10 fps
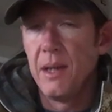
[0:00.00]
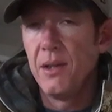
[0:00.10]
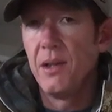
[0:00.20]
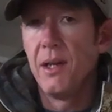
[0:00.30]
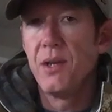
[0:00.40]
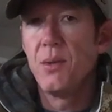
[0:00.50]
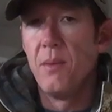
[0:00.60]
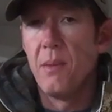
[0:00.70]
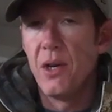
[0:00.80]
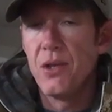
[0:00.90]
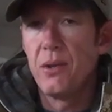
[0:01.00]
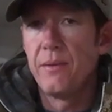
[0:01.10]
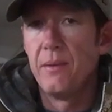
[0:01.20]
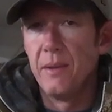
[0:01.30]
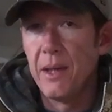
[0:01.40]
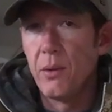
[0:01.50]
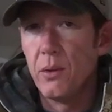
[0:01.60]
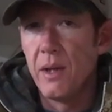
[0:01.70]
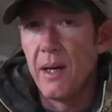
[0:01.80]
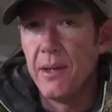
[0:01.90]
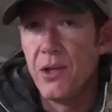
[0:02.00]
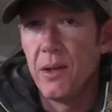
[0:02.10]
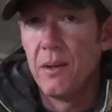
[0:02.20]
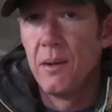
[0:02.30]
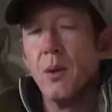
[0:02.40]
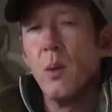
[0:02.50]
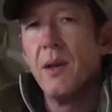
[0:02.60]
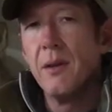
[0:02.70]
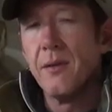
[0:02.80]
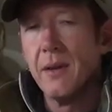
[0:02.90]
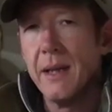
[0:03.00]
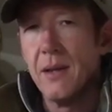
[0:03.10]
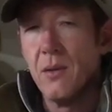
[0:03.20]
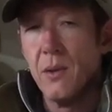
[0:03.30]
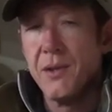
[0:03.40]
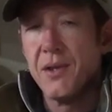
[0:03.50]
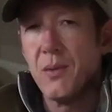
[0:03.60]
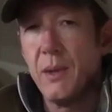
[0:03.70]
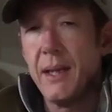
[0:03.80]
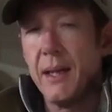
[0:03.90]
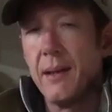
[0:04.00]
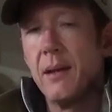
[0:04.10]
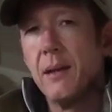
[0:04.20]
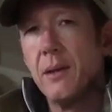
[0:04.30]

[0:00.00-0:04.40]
get in touch with Marshall from Lake Road Lodge. Now your weather for Lake of the Woods this weekend